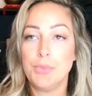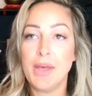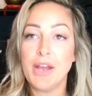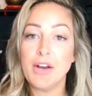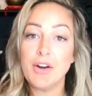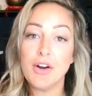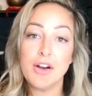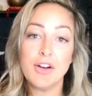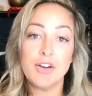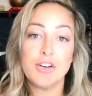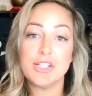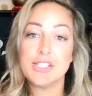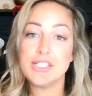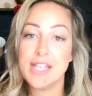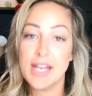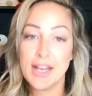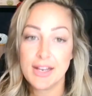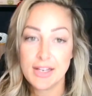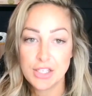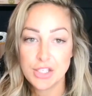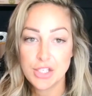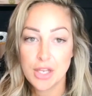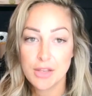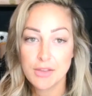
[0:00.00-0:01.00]
better
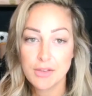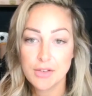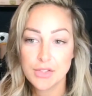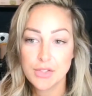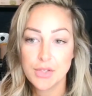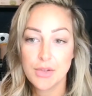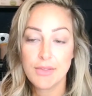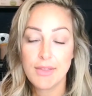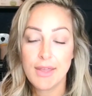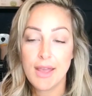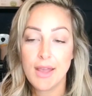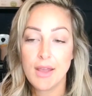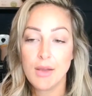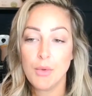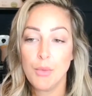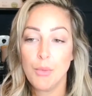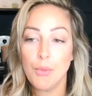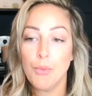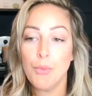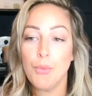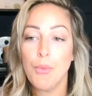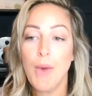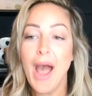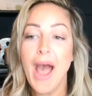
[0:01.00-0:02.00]
understand each other so that
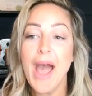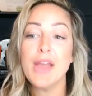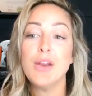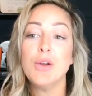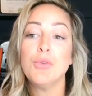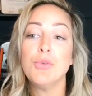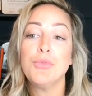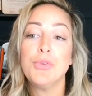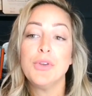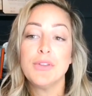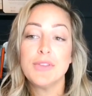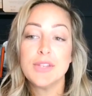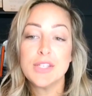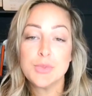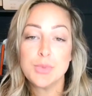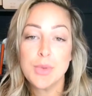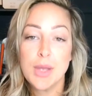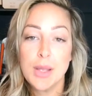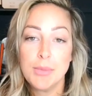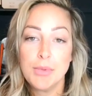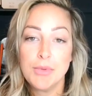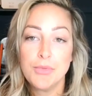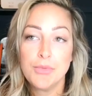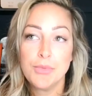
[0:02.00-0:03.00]
I don't feel
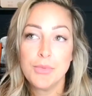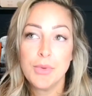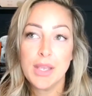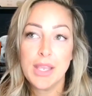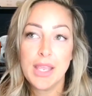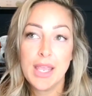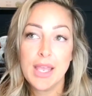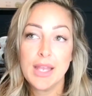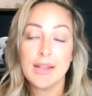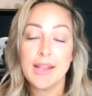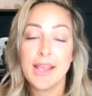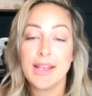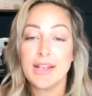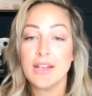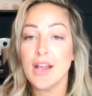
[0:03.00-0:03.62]
this way again?